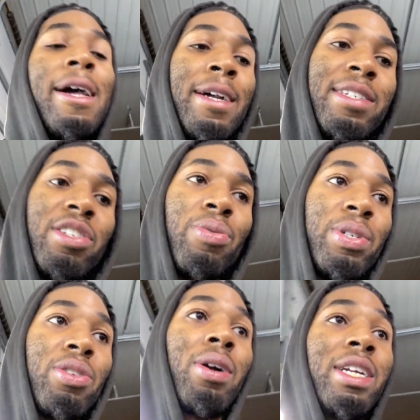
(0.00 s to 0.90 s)
until we
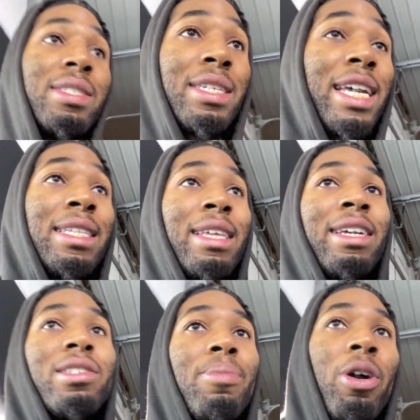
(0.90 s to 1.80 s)
started taking
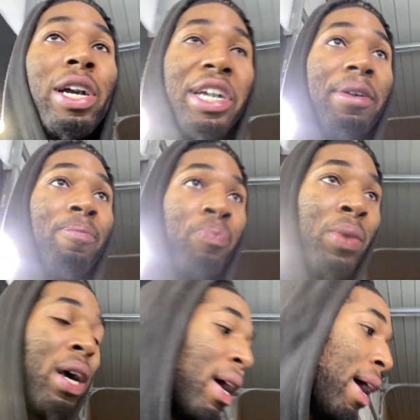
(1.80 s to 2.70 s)
things apart. And
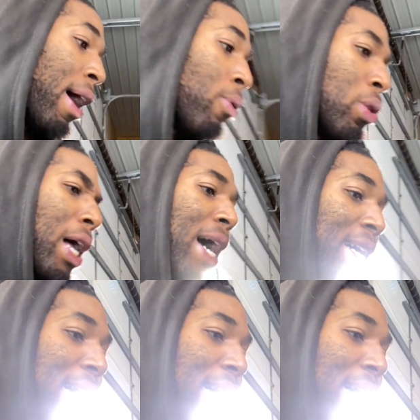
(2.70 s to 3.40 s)
I won't lie,